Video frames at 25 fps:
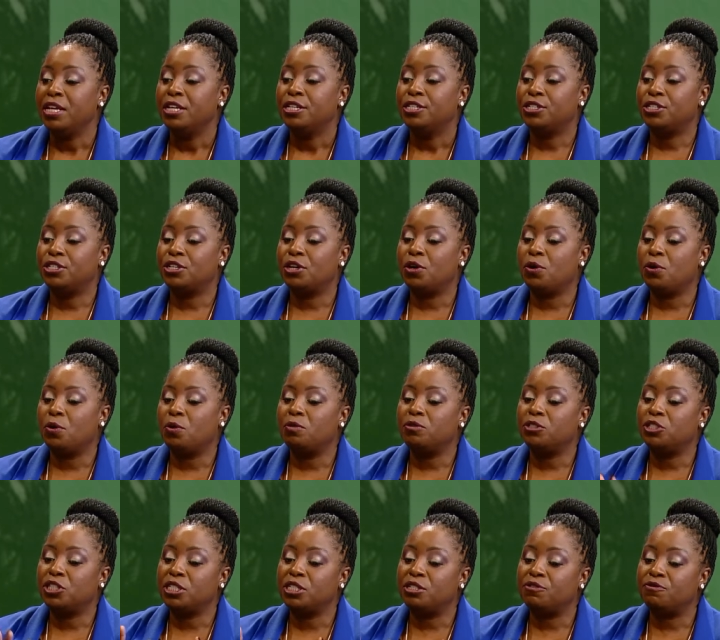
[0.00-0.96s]
So
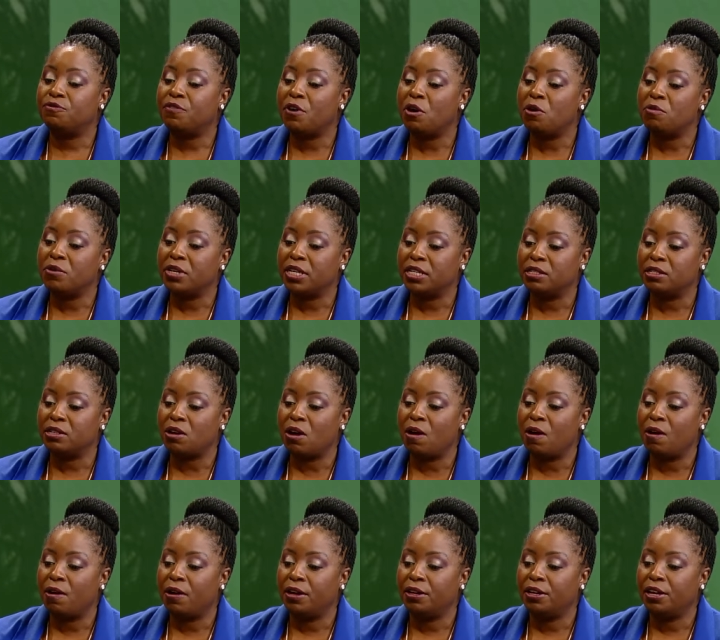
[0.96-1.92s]
just focus
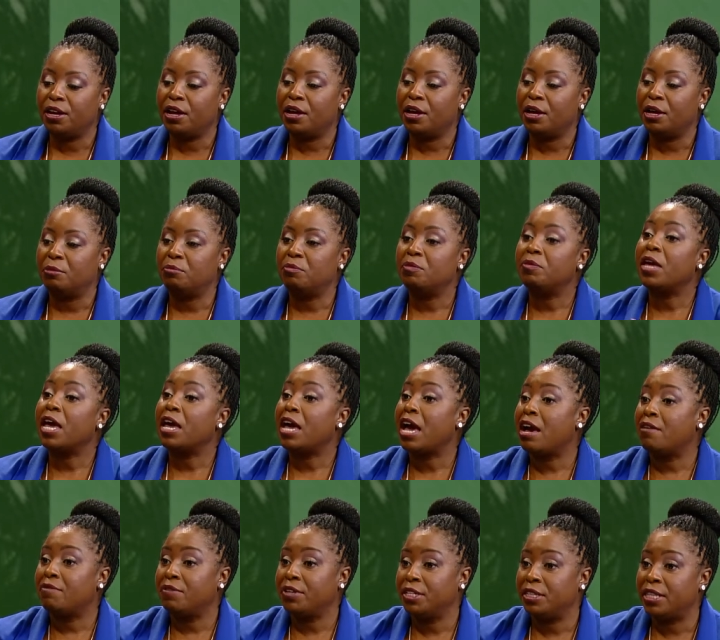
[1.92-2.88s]
on um,
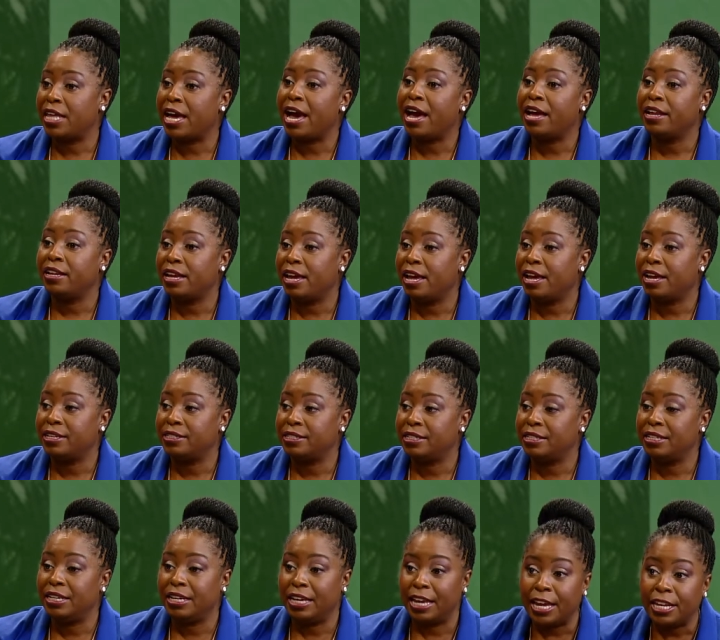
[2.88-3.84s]
having that as
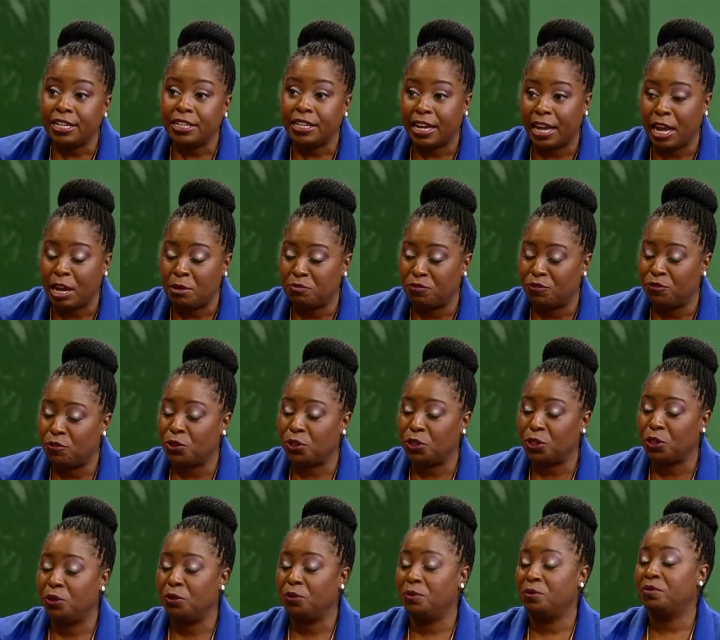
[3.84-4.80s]
the end game for
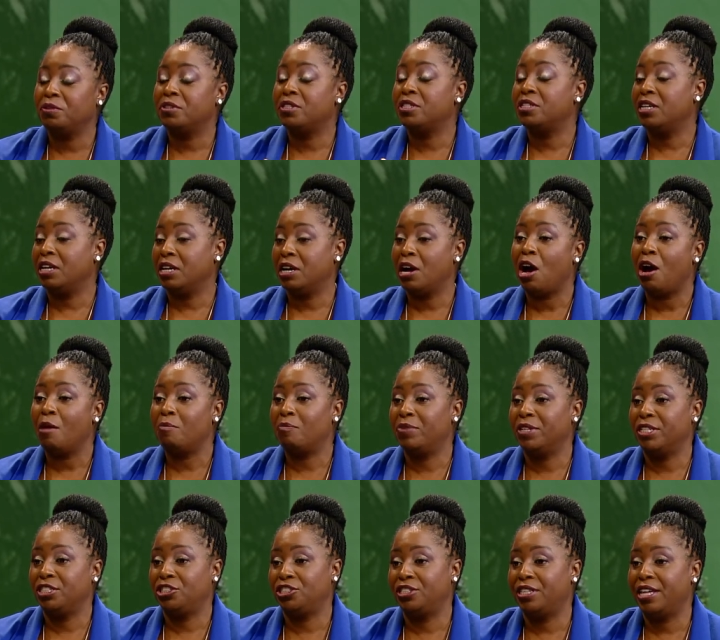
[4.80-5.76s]
you to
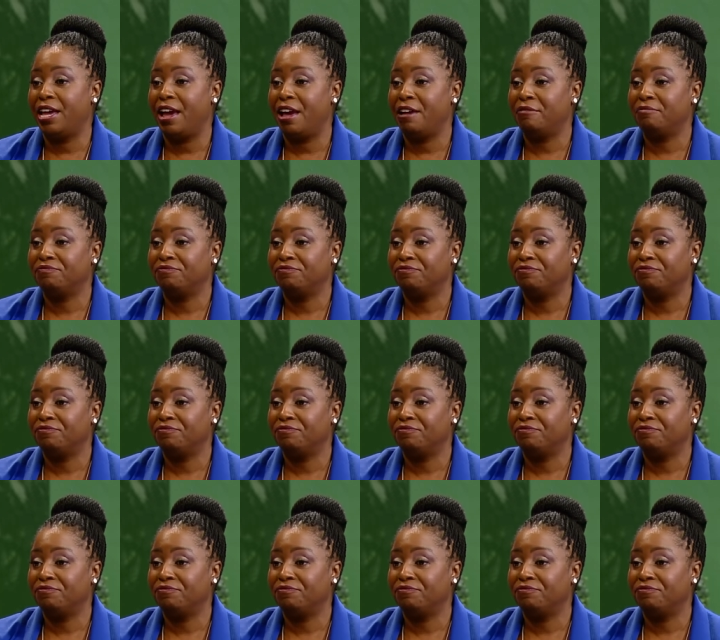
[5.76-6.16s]
accomplish that.